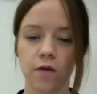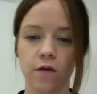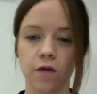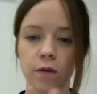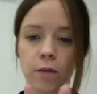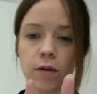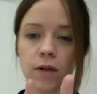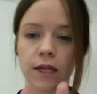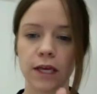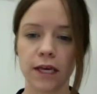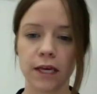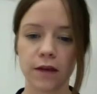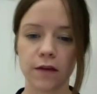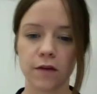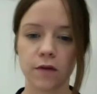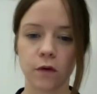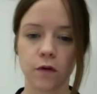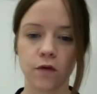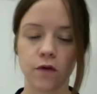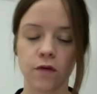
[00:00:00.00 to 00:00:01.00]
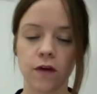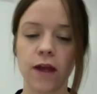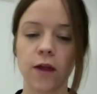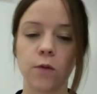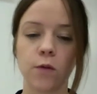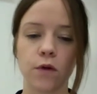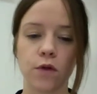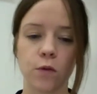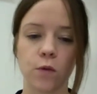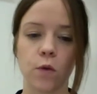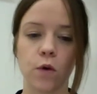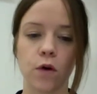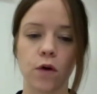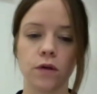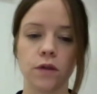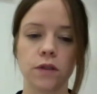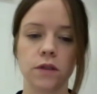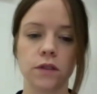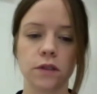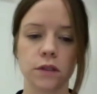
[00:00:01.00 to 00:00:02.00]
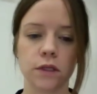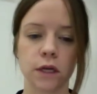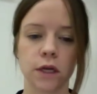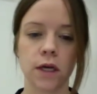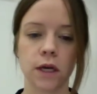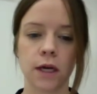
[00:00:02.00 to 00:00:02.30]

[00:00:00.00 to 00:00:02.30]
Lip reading: verbally. So fight with words.